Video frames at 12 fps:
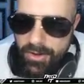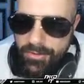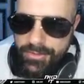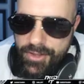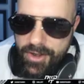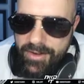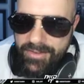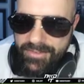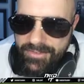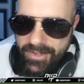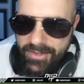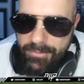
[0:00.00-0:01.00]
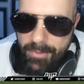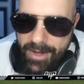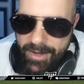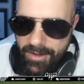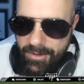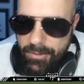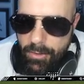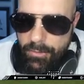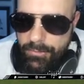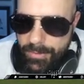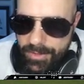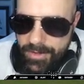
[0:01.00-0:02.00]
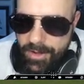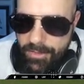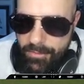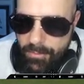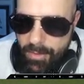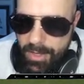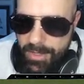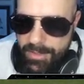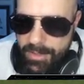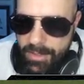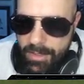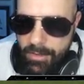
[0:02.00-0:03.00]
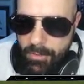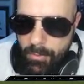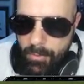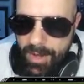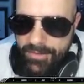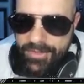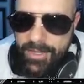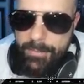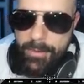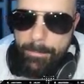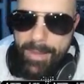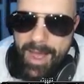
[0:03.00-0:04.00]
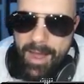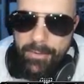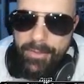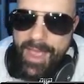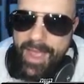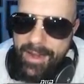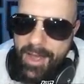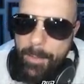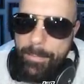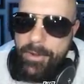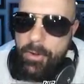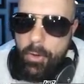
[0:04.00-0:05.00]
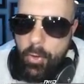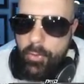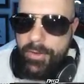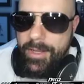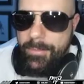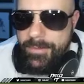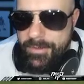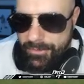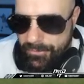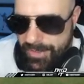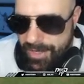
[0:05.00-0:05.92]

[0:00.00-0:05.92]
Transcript: or third and six right here. Goes with another run we're actually able to bottle that up and hold him to three.